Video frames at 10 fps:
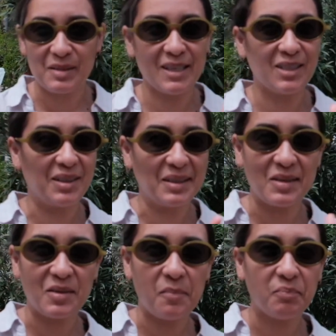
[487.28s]
be
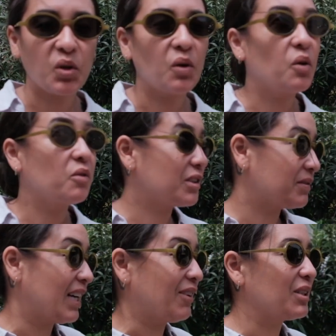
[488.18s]
dogs over
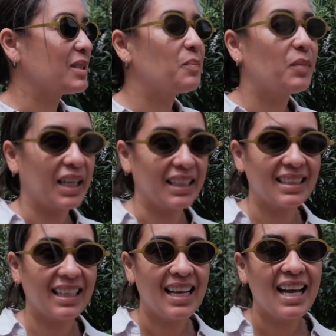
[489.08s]
flowers, but
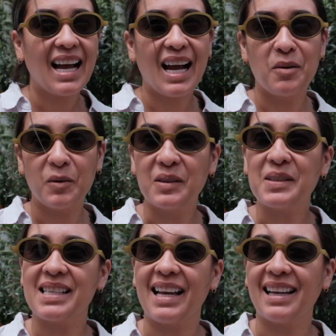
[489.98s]
I will
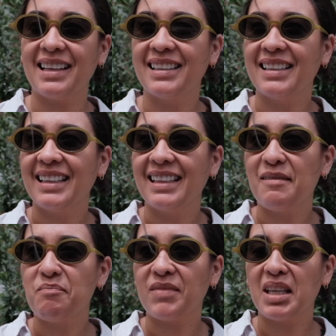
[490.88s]
say,
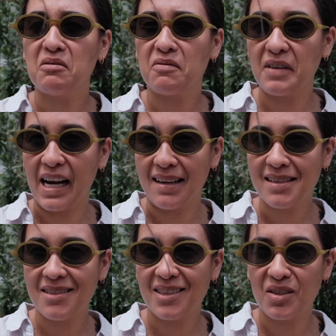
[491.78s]
in
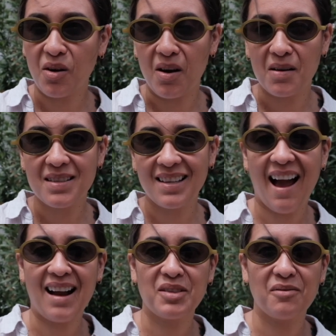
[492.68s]
France, the dogs
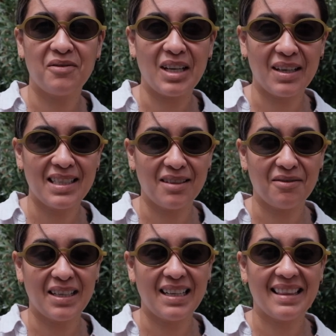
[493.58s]
act very
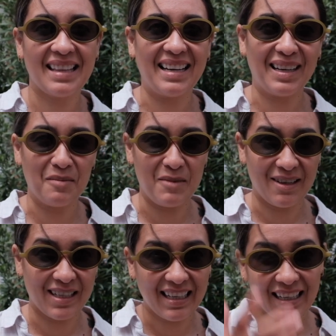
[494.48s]
different than in
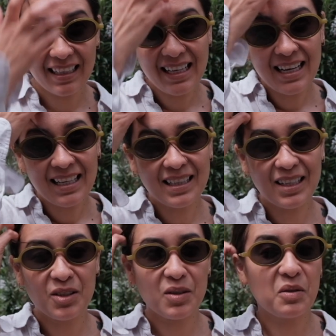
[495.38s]
America.
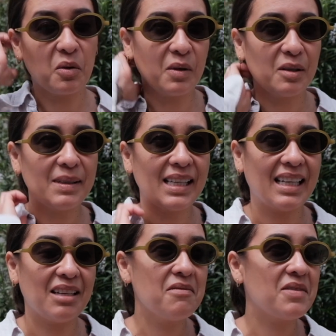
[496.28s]
They're so well
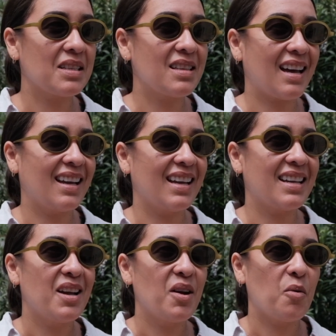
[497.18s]
behaved that
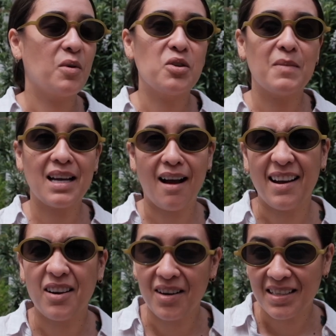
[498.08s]
when you make
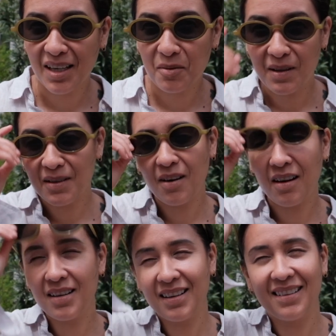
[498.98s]
eye contact with a
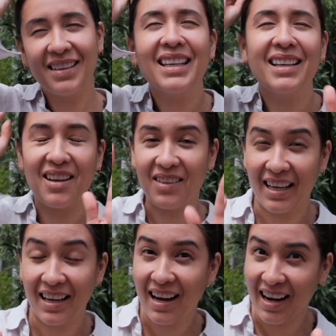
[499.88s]
dog, like in
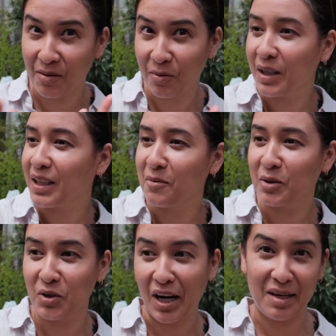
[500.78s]
LA, I really
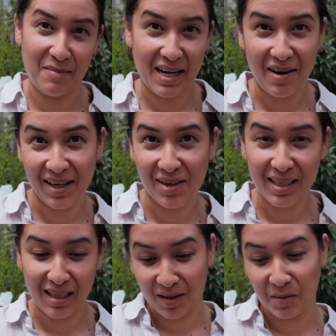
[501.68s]
will try to make eye
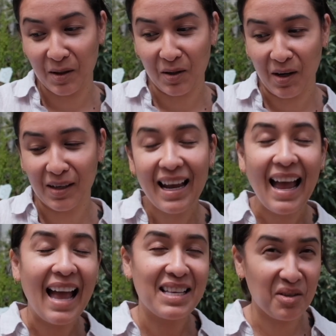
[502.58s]
contact with the dog
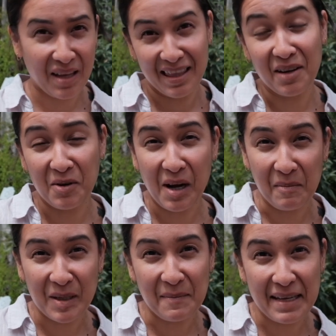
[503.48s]
so that they will
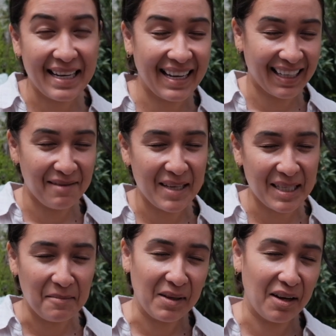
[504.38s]
come to me and give me
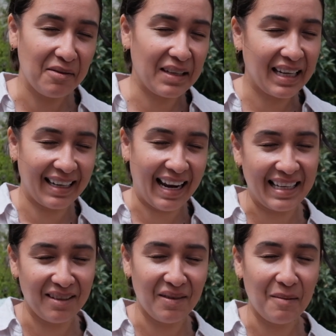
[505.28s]
some love, and I
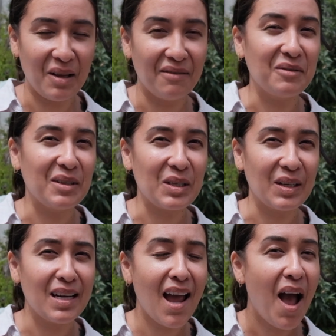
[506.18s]
give them love in
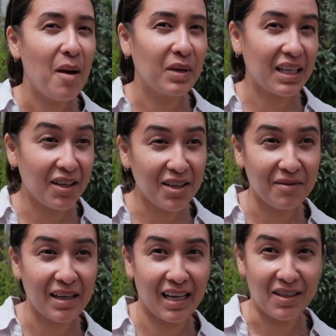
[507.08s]
return. But here in
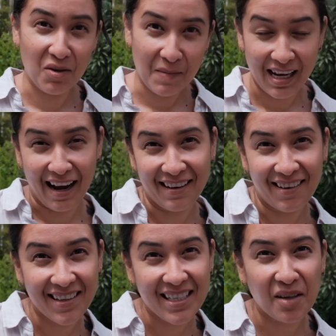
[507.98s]
France, you make eye
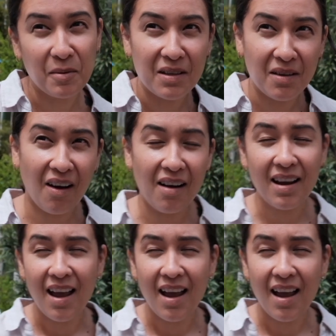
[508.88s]
contact with a dog